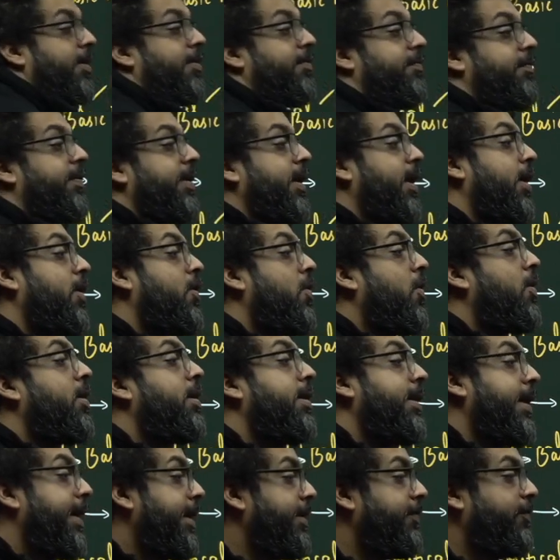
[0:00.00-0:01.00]
We are not
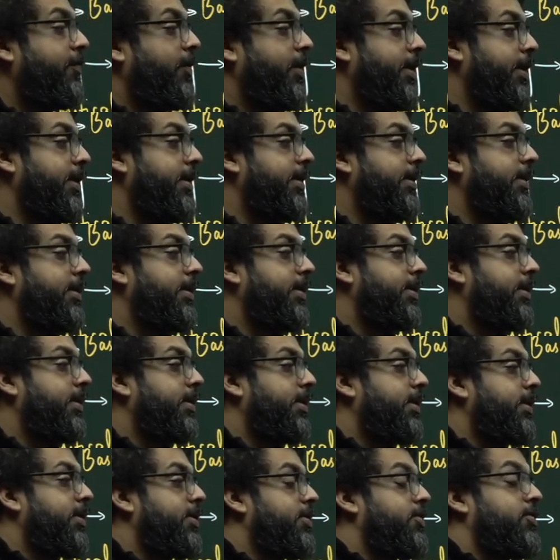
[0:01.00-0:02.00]
ready for it.
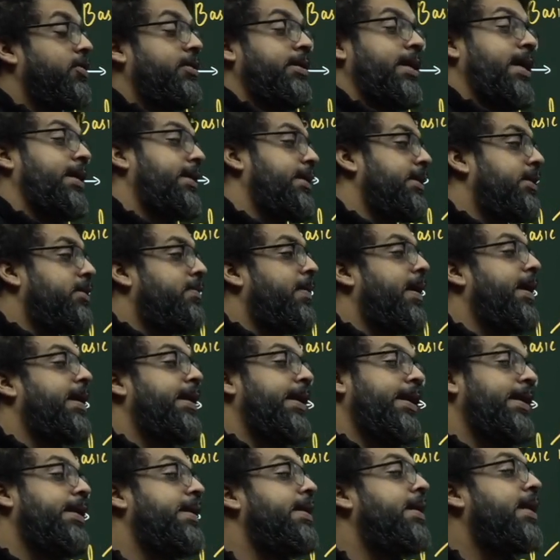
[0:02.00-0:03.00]
So that is why in
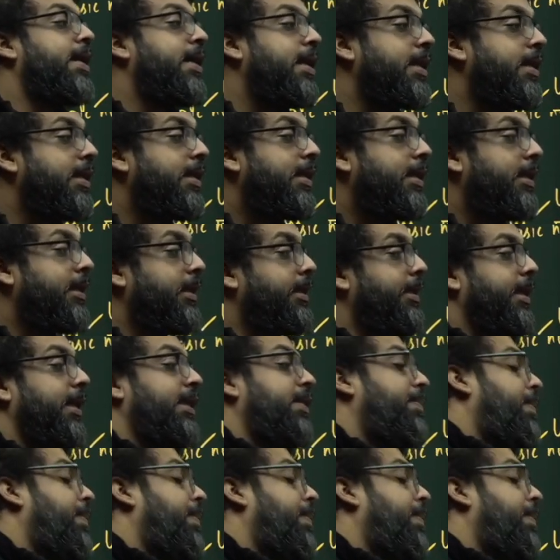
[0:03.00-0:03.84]
India, death